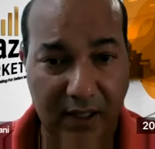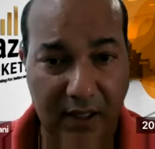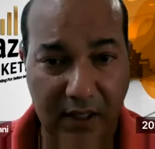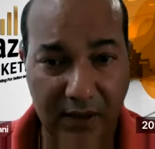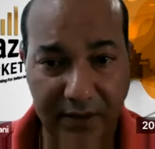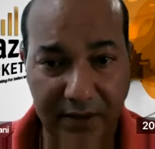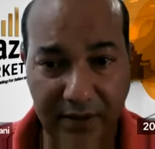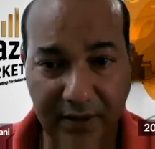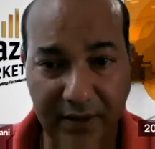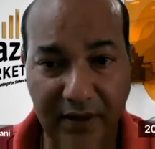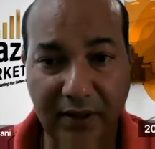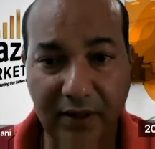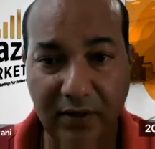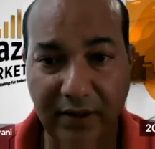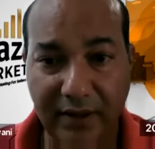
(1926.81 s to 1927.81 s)
how you're going
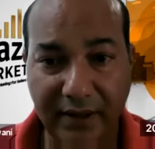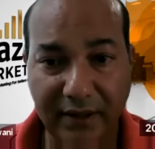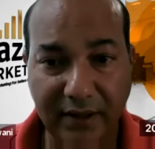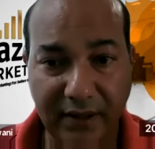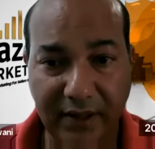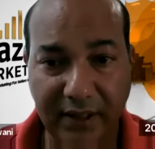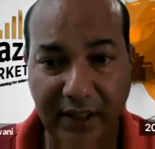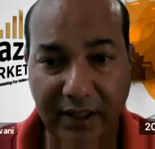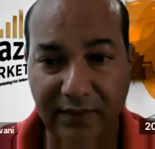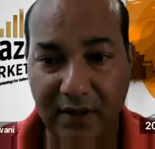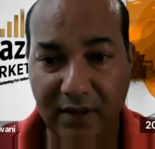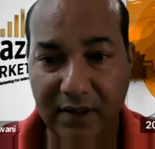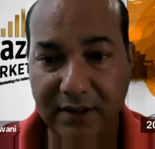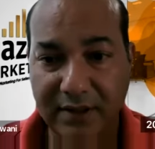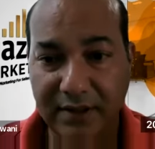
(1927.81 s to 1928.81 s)
to locate the
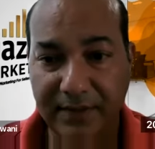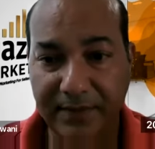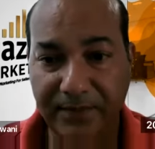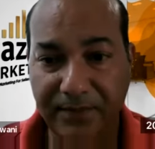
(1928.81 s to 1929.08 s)
keywords